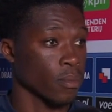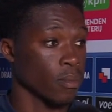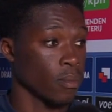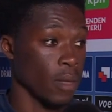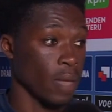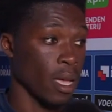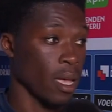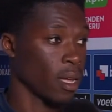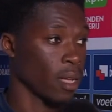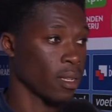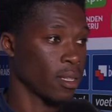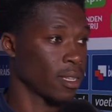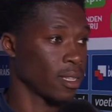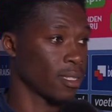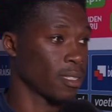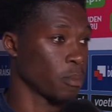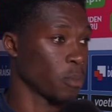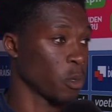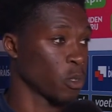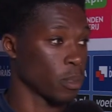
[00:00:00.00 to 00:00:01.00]
Yeah,
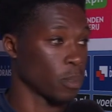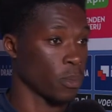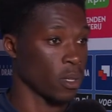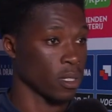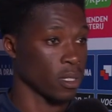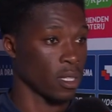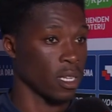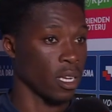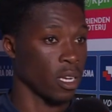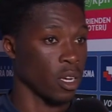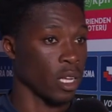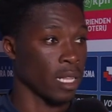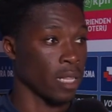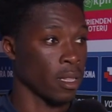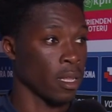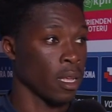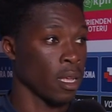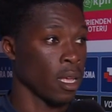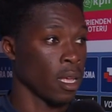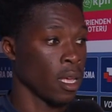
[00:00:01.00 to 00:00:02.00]
that's the most important thing.
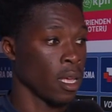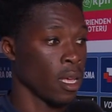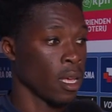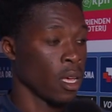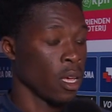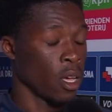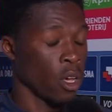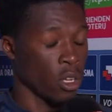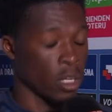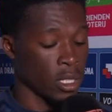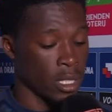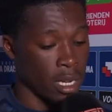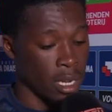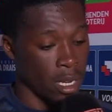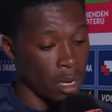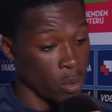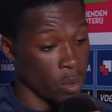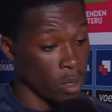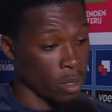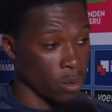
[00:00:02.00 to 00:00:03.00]
And on
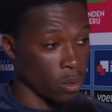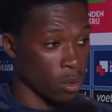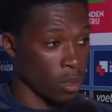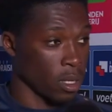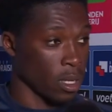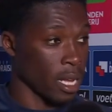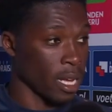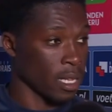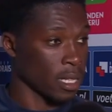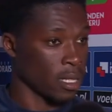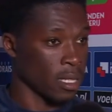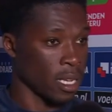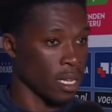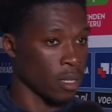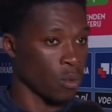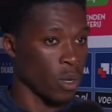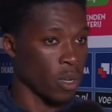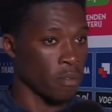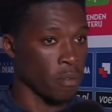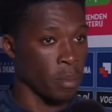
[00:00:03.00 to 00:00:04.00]
Sunday, like I
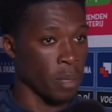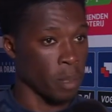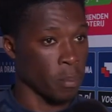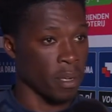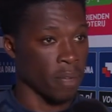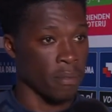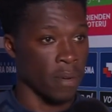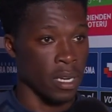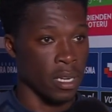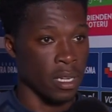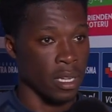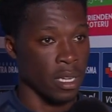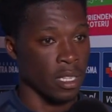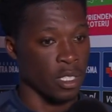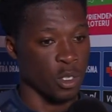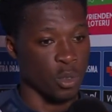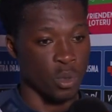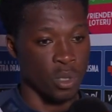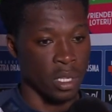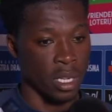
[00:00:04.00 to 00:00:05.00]
said, we have a big, big final
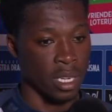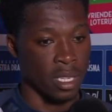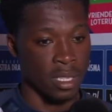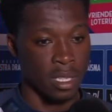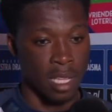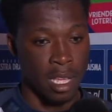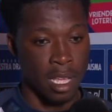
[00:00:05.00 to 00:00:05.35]
against Utrecht,